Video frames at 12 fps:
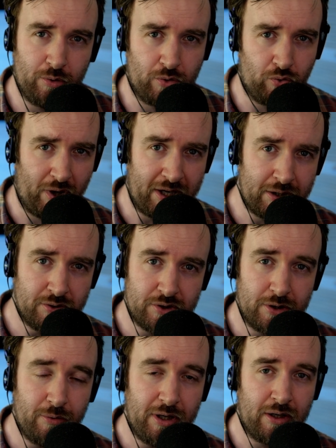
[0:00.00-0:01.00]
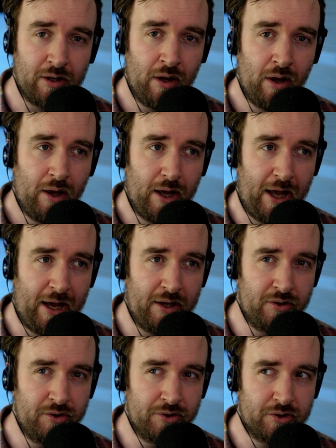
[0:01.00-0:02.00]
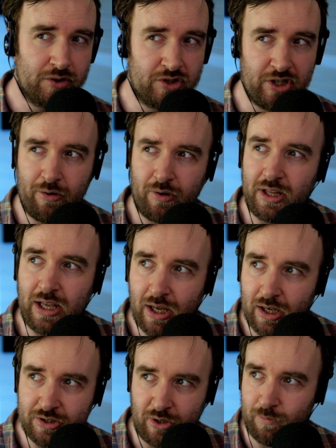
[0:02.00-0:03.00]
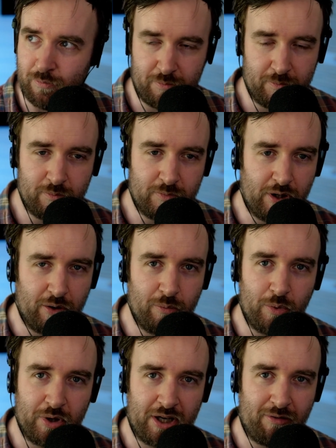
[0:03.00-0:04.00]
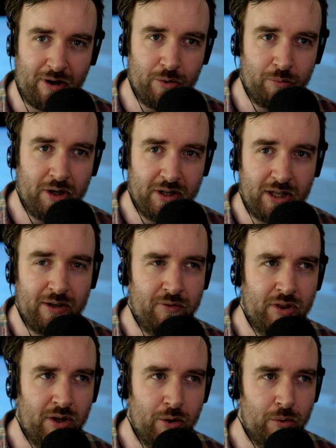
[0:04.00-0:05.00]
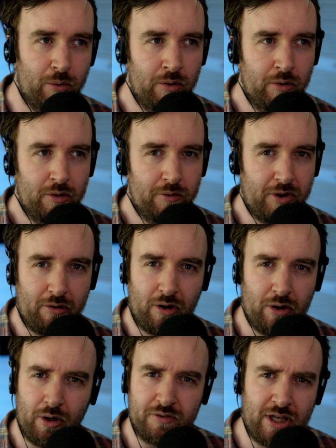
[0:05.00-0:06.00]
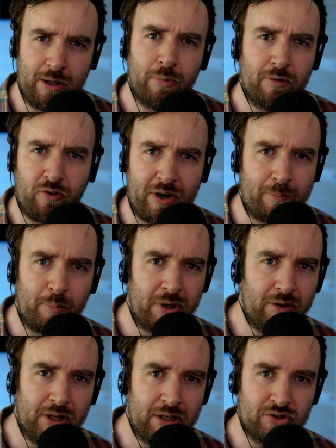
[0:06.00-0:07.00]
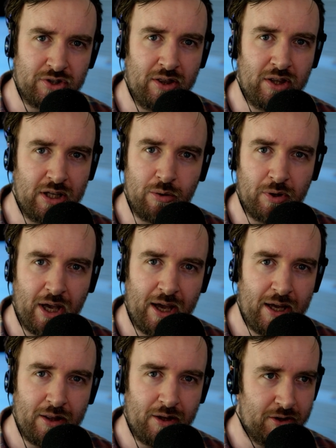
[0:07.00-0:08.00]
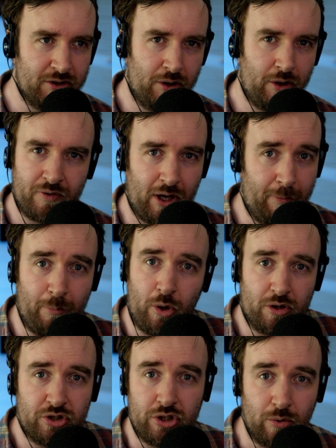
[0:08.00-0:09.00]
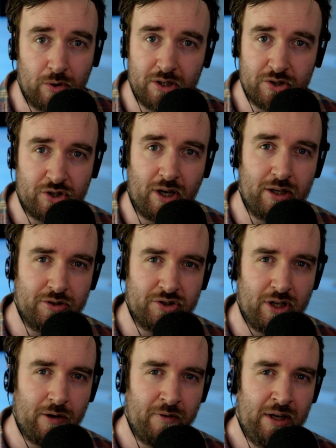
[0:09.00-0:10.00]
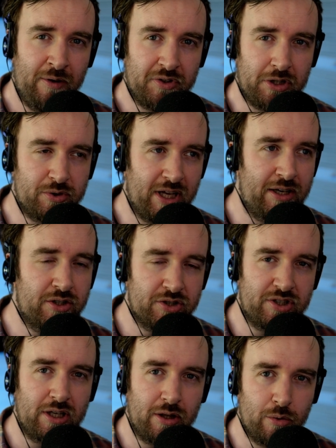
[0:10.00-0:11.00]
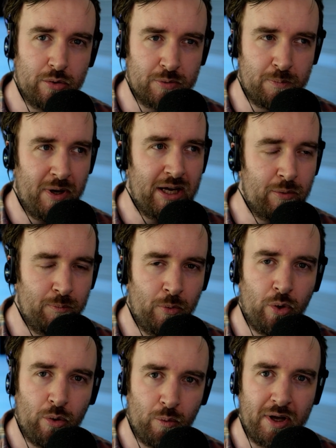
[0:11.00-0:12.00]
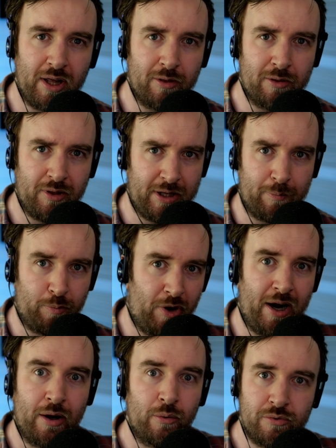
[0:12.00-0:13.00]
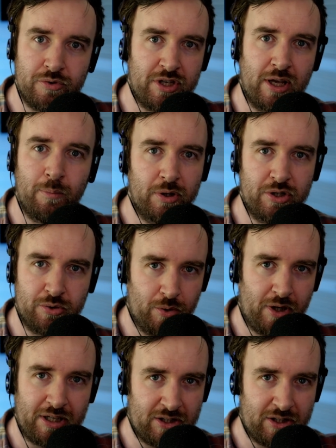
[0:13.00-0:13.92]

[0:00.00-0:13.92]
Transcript: grain to it. And generally, as I'm walking around the world, even though there are a lot of timber frame buildings in the UK, like there's a lot of kind of mock Tudor style stuff, you tend to see those made more with like brown timbers or